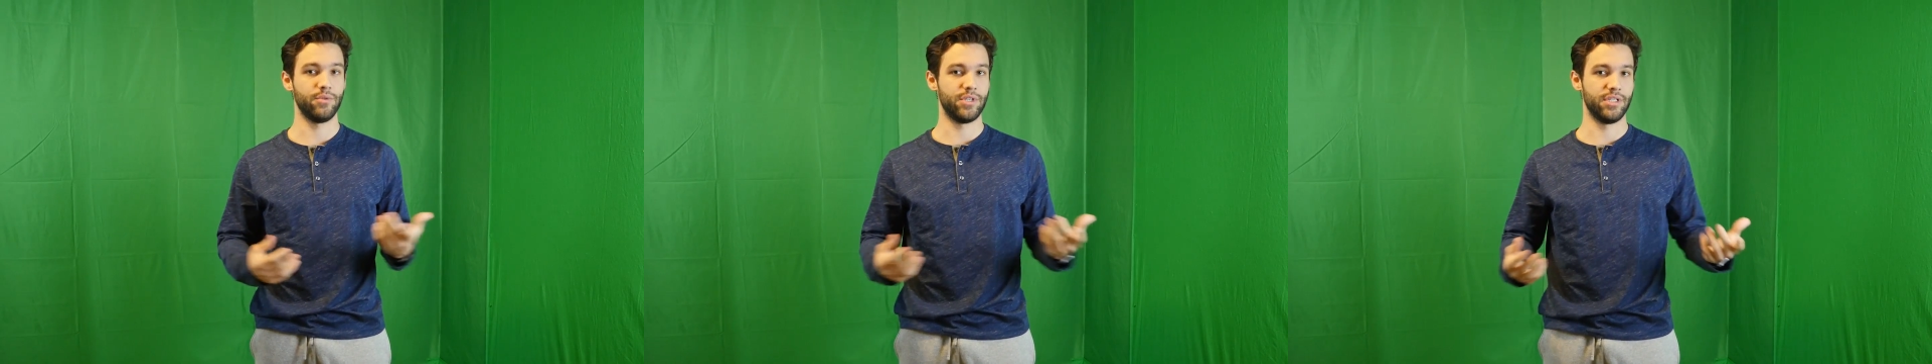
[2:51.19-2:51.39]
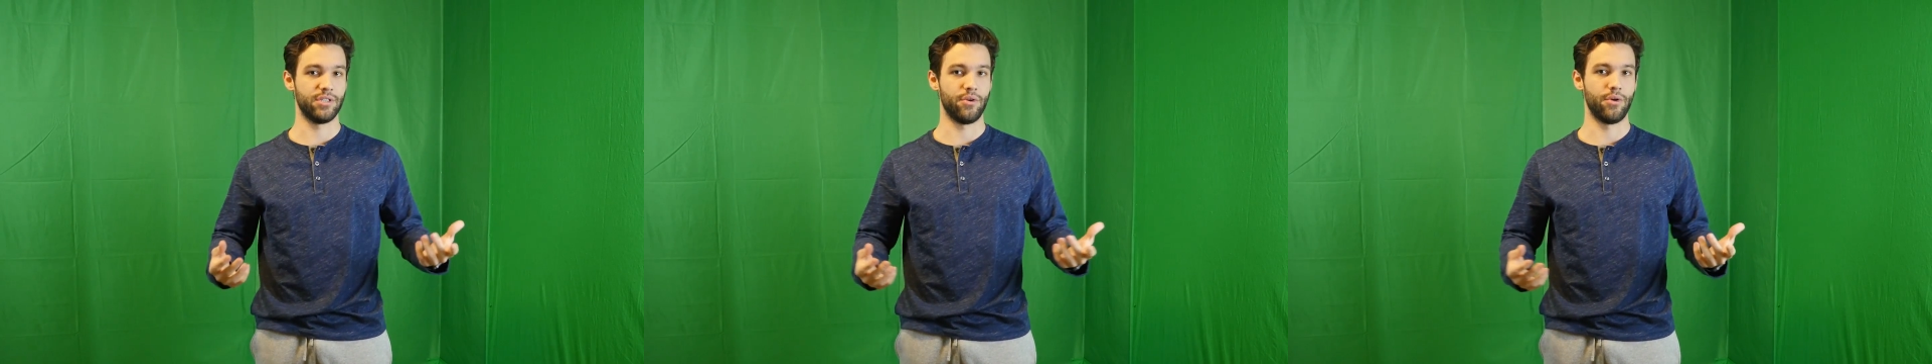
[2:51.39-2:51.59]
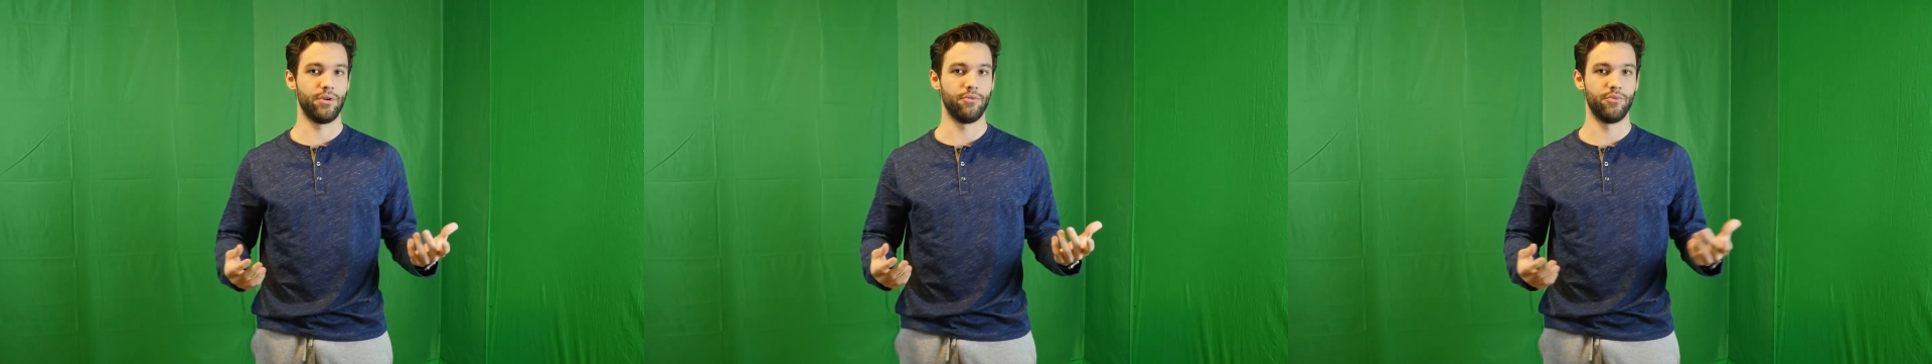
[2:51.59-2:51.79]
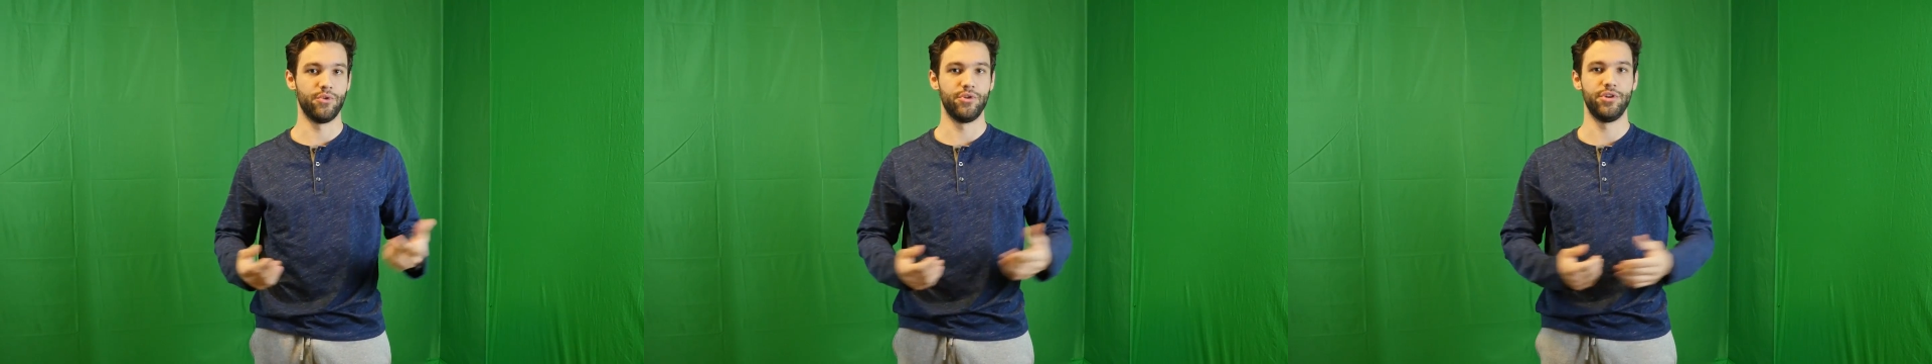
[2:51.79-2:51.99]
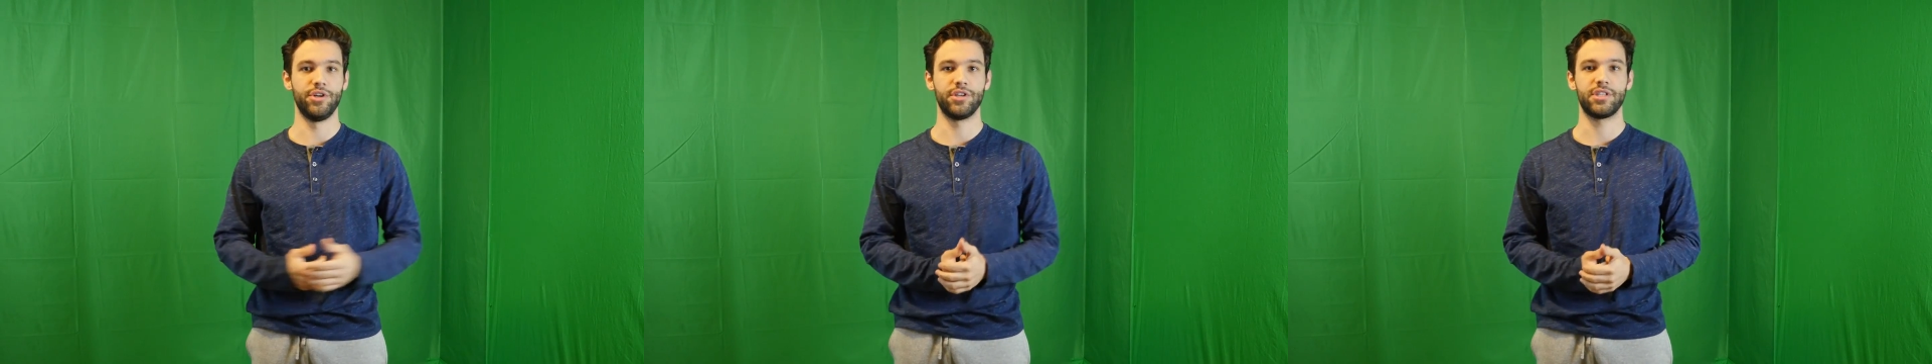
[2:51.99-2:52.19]
which is going to
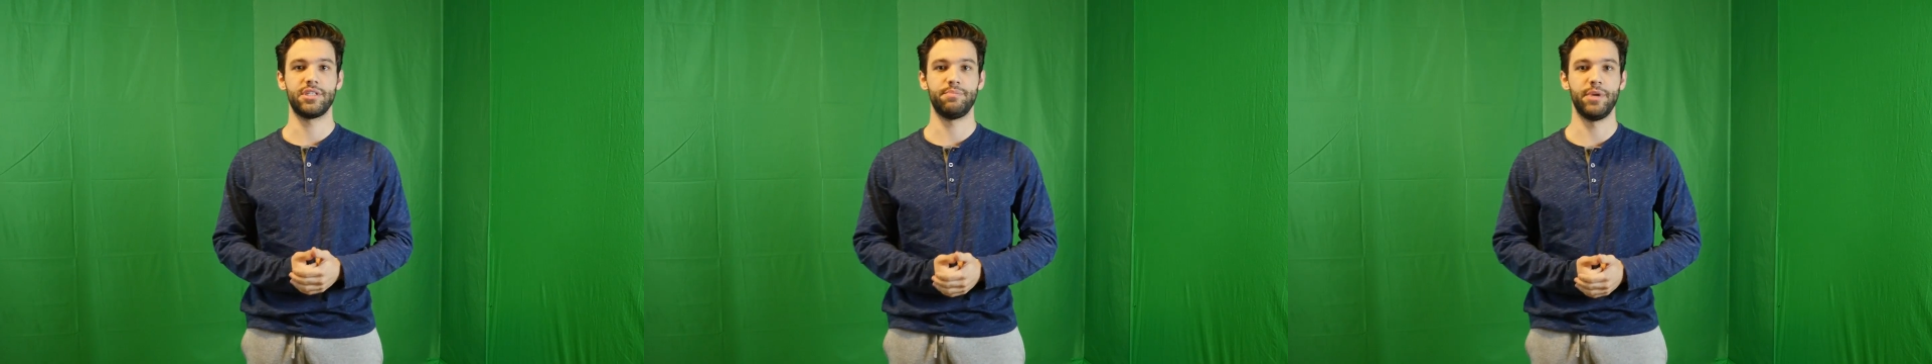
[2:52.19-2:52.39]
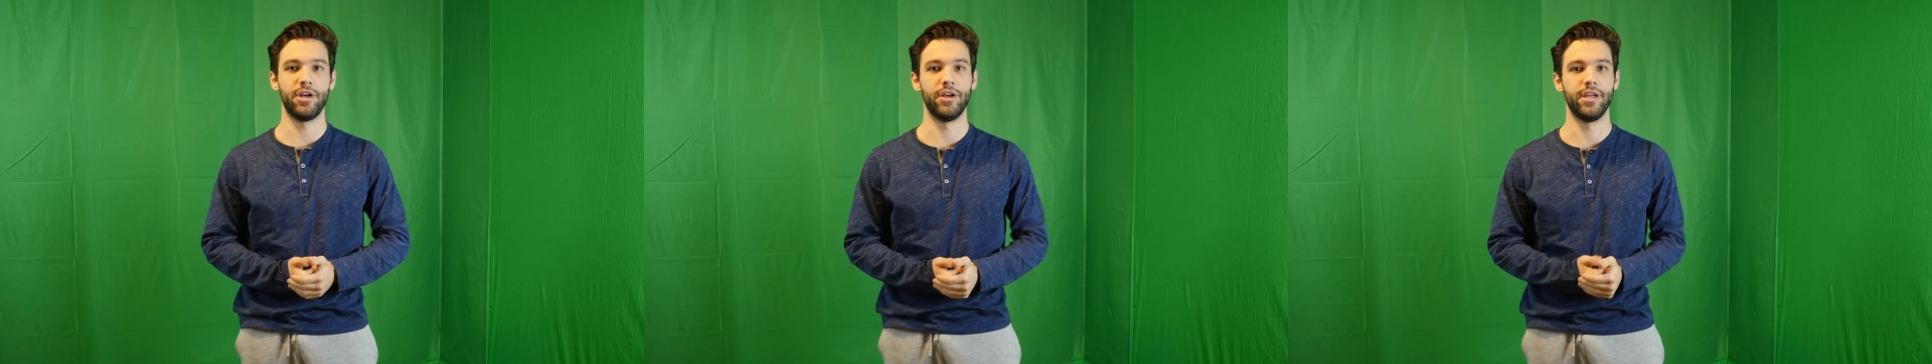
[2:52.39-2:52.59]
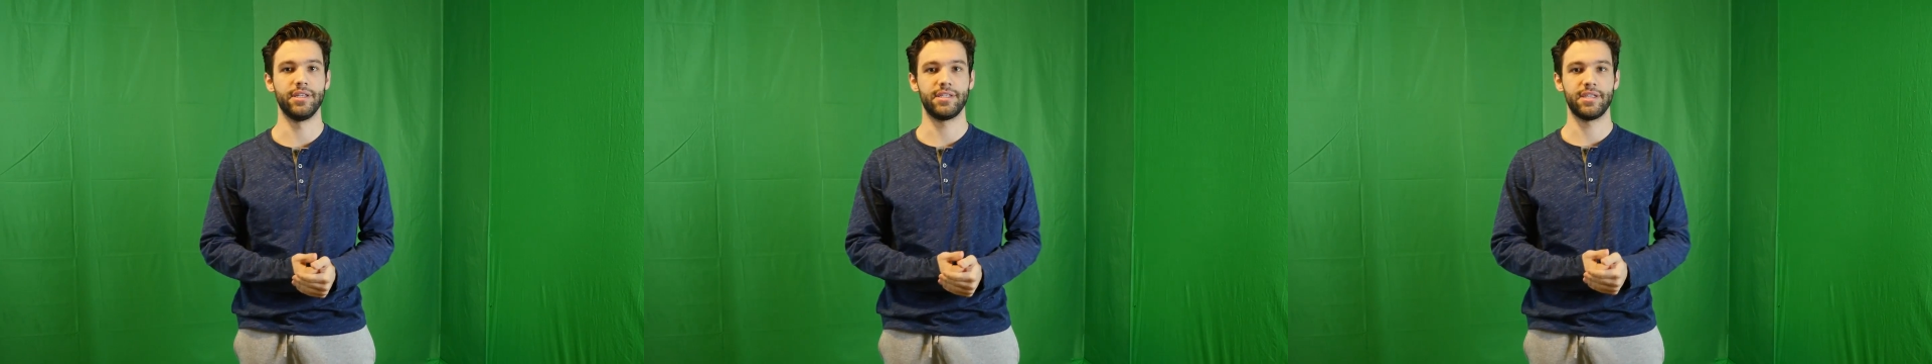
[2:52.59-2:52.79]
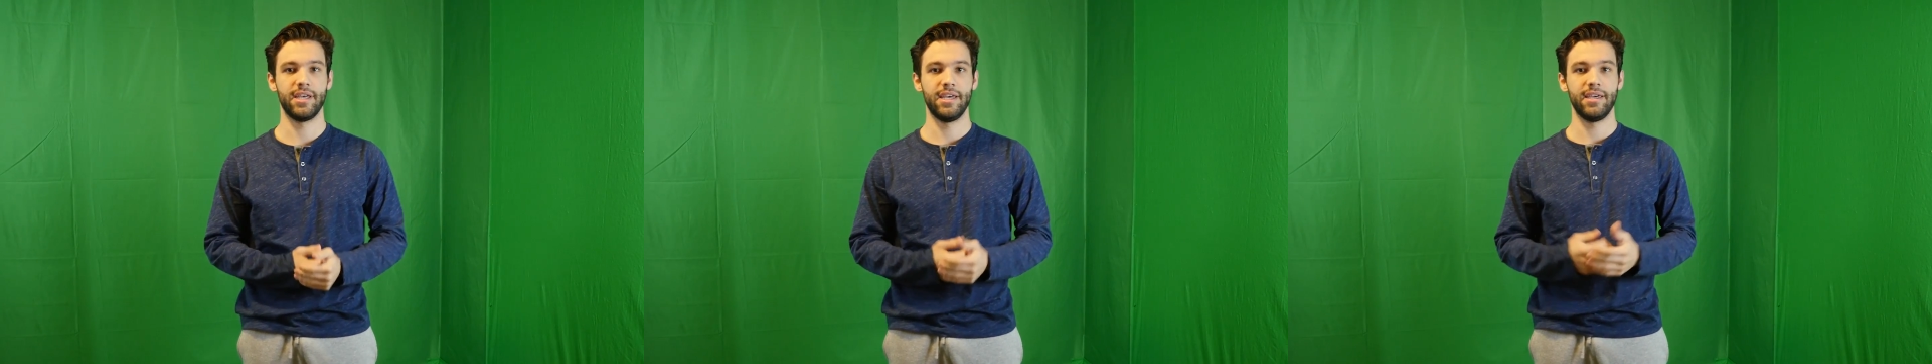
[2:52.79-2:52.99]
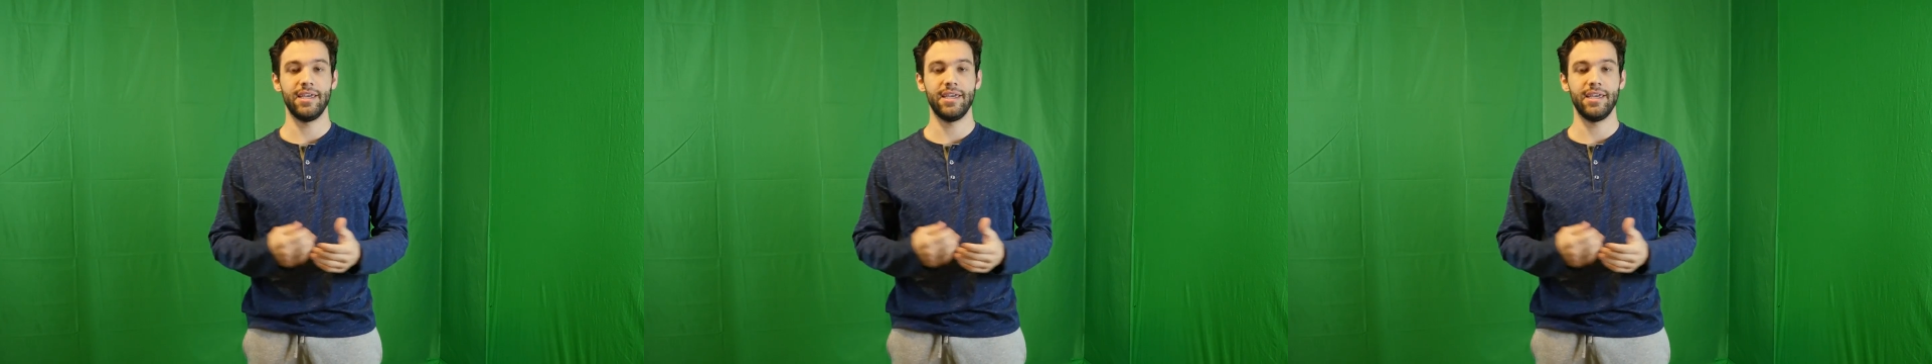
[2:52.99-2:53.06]
ruin your experience.